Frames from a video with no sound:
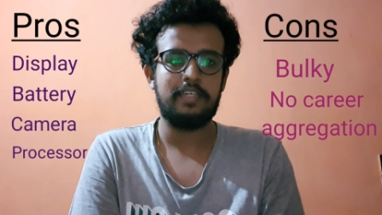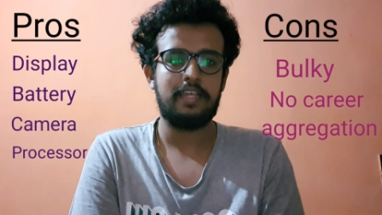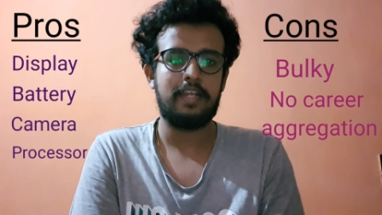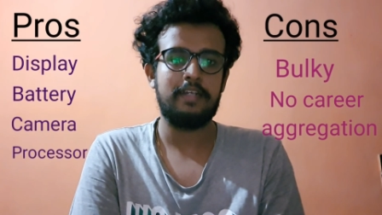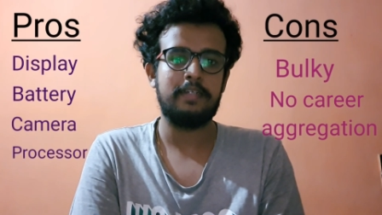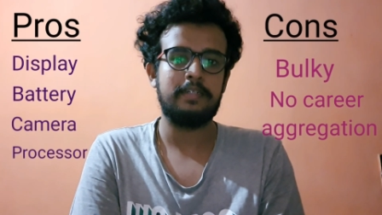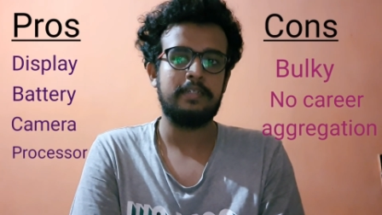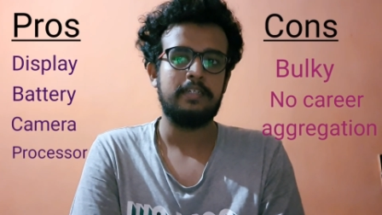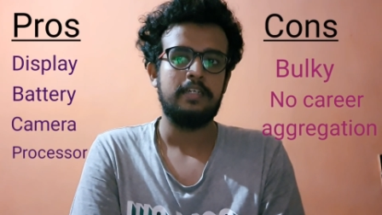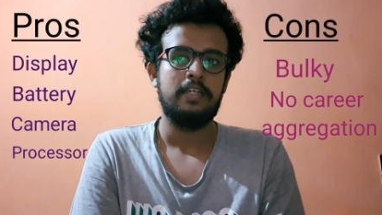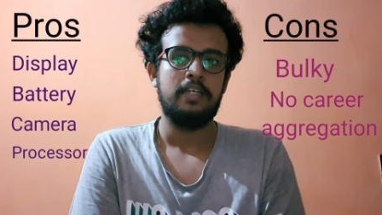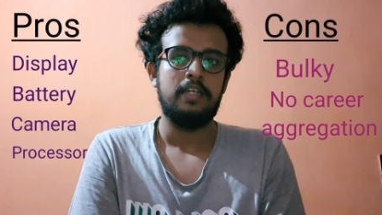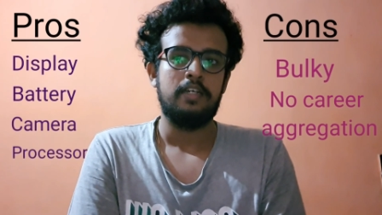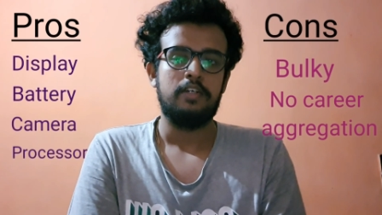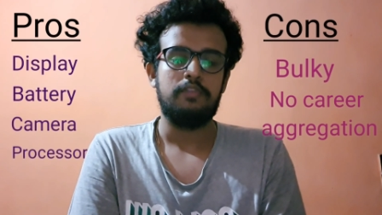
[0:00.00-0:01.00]
And
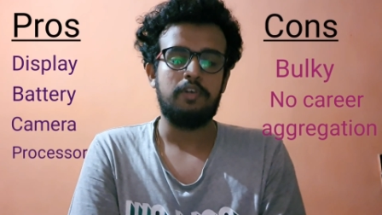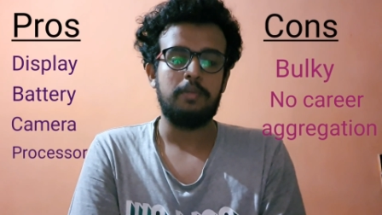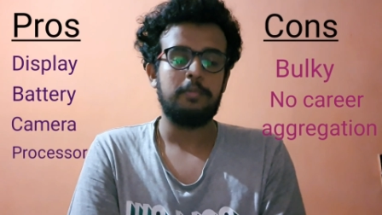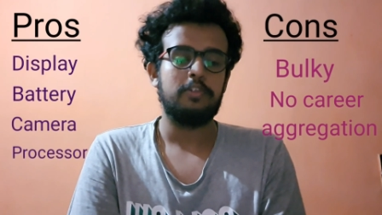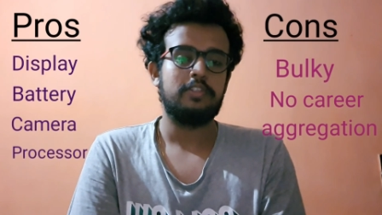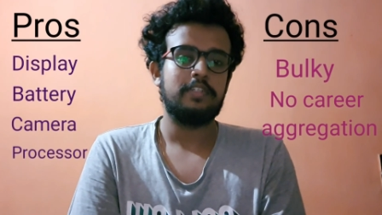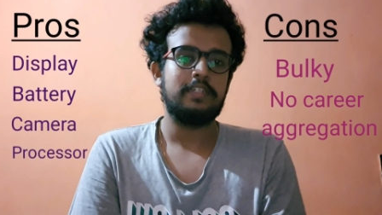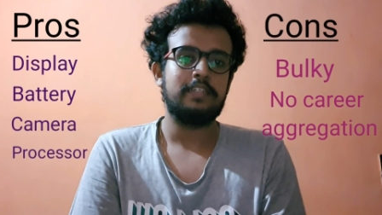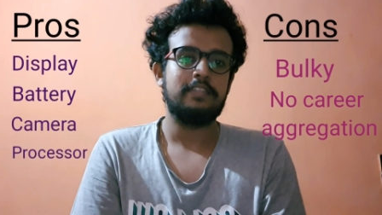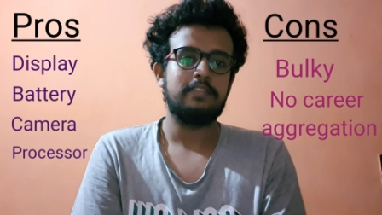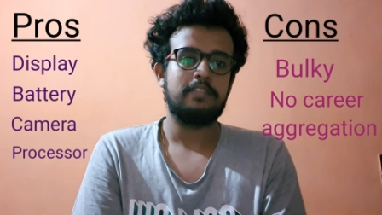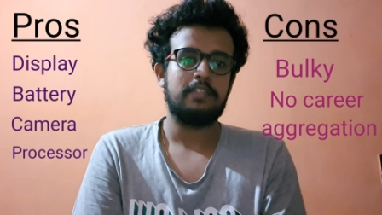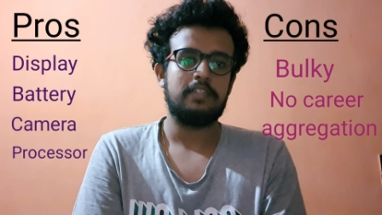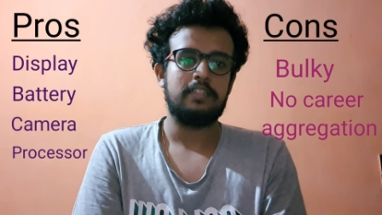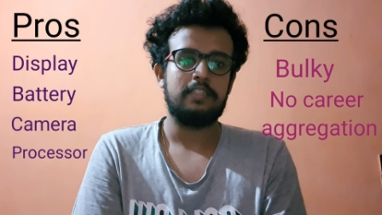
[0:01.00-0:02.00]
one more thing is
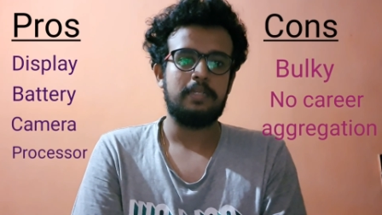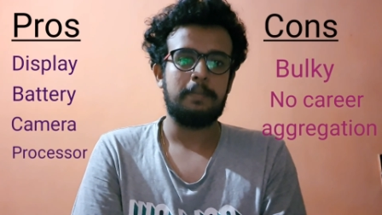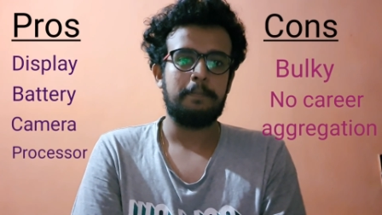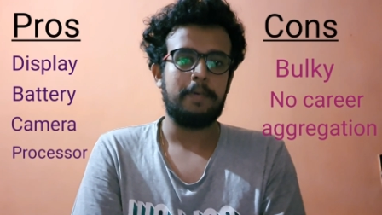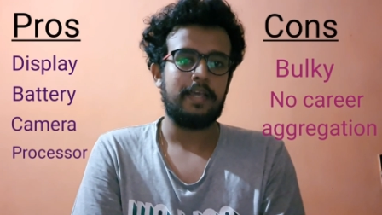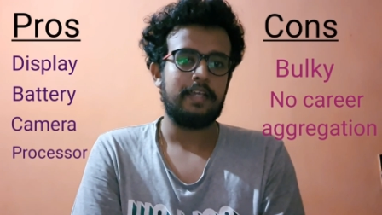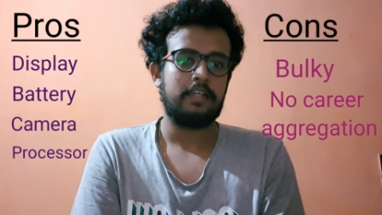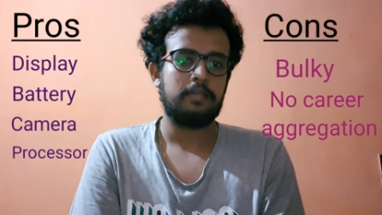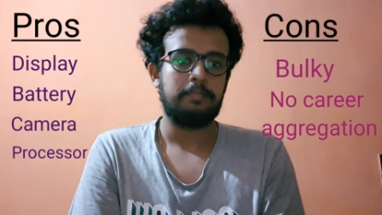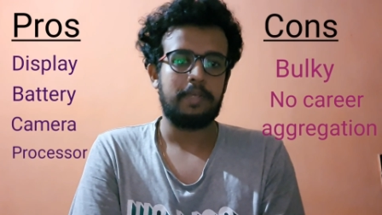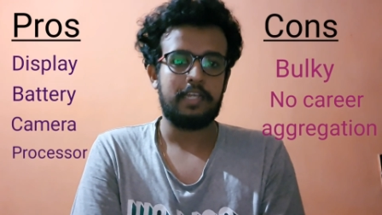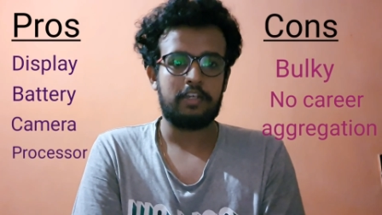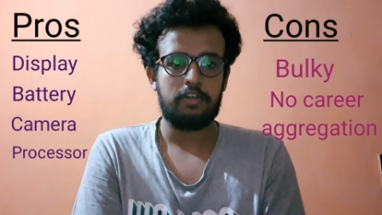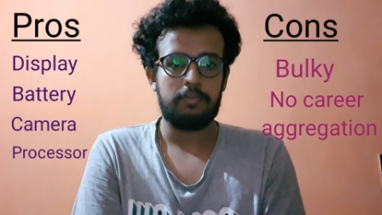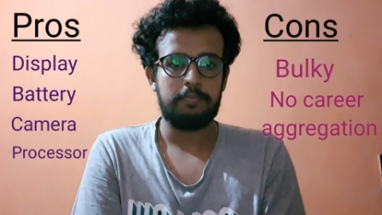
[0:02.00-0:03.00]
the back
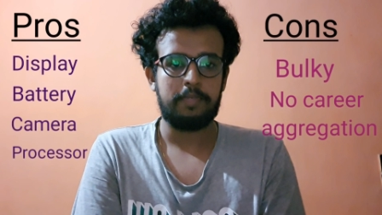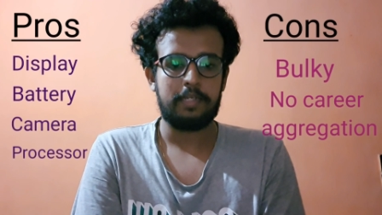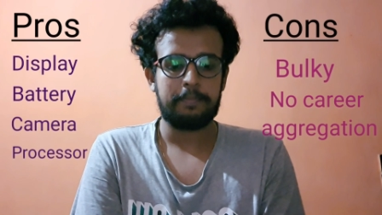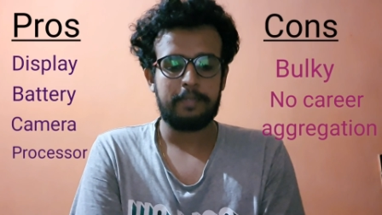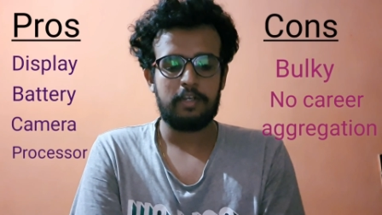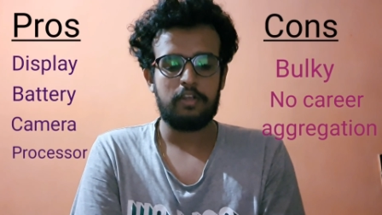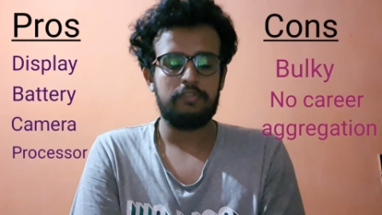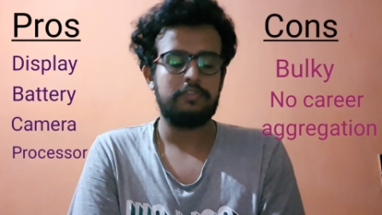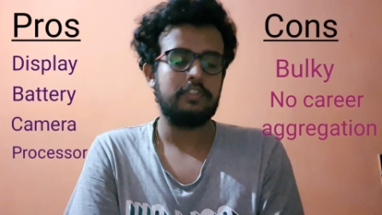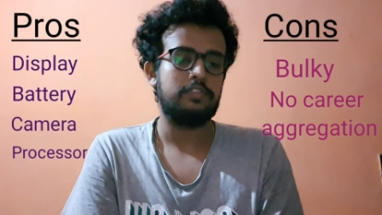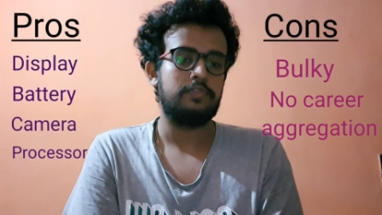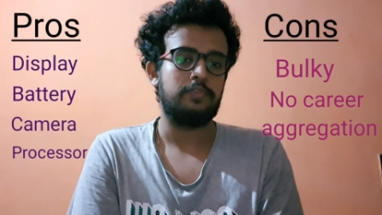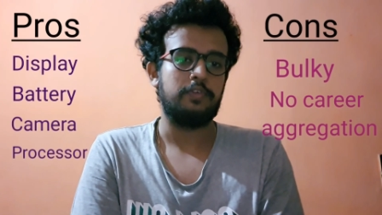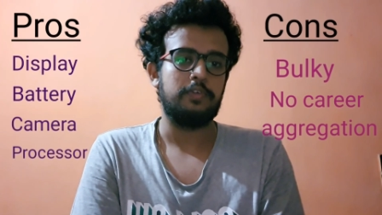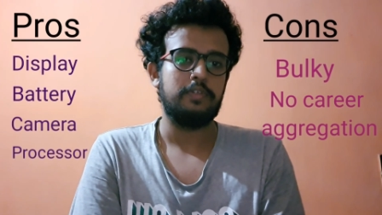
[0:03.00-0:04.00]
panel of this
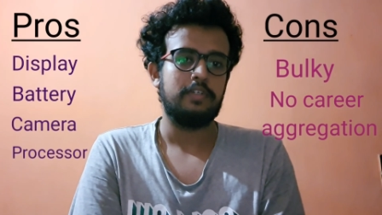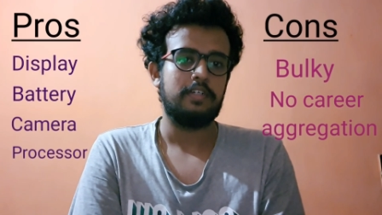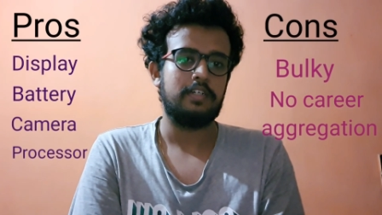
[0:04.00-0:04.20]
phone.